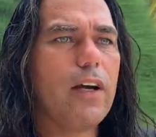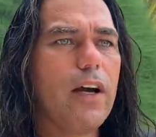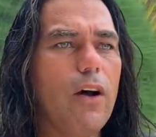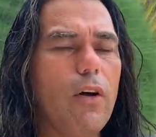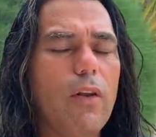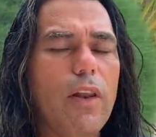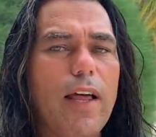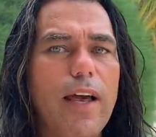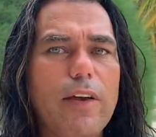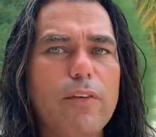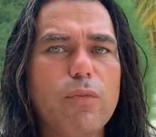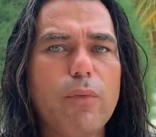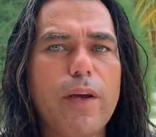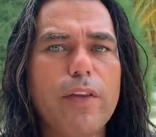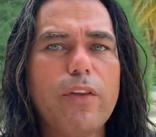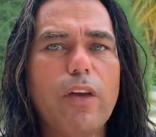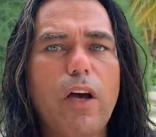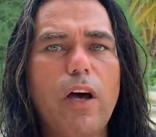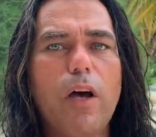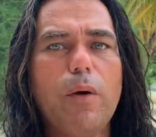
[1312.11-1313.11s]
Our lives
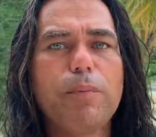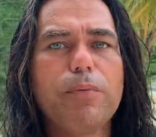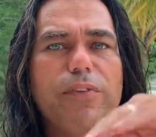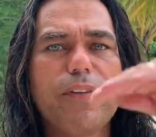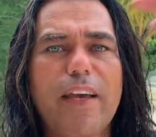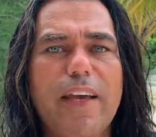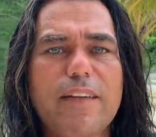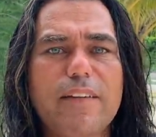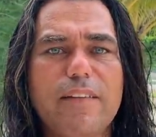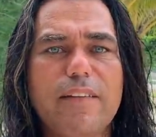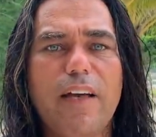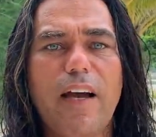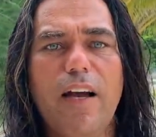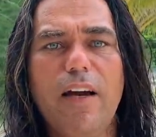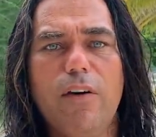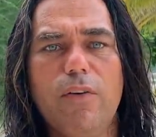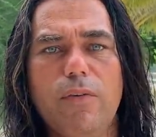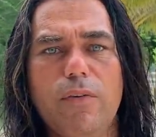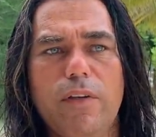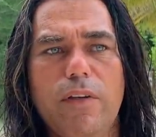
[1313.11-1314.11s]
went upside
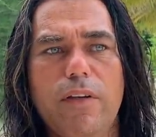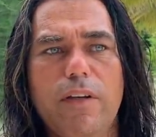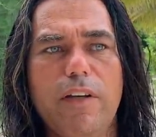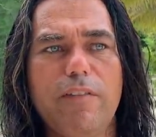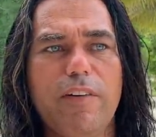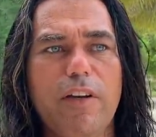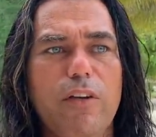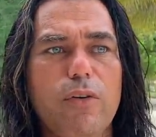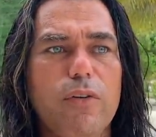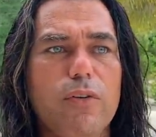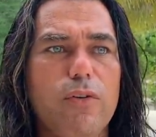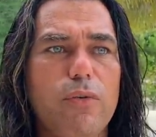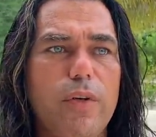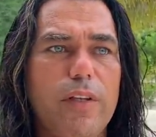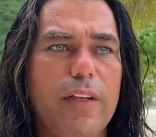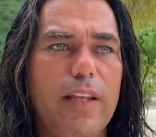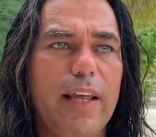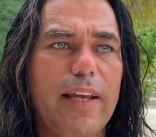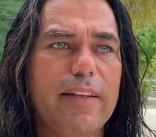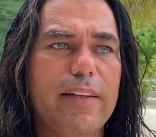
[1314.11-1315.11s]
down if I look to
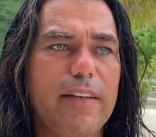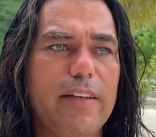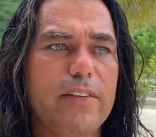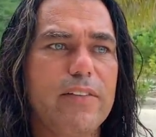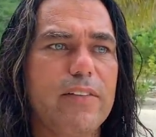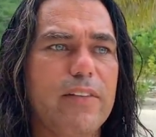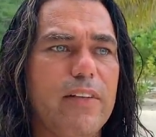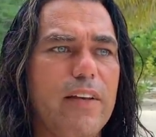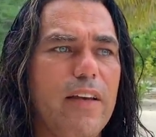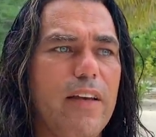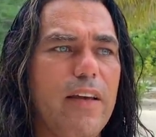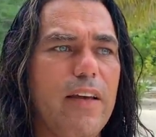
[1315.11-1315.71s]
it like this